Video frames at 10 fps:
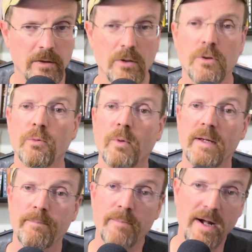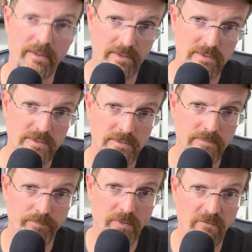the right balance
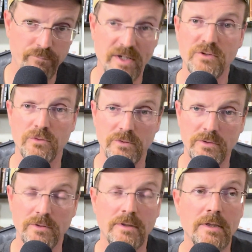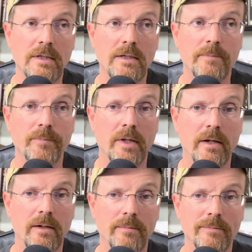of pictures.
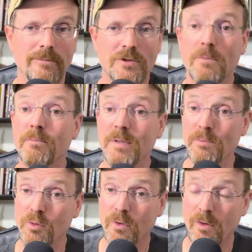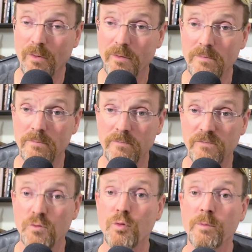Some people call them
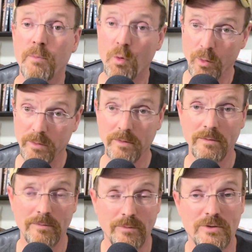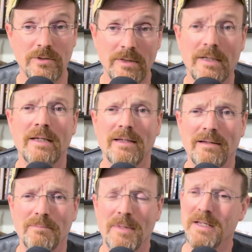food porn, which
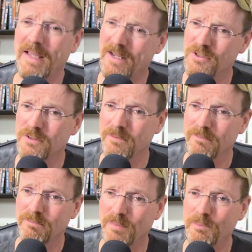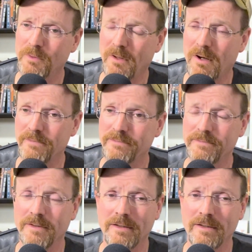may catch people off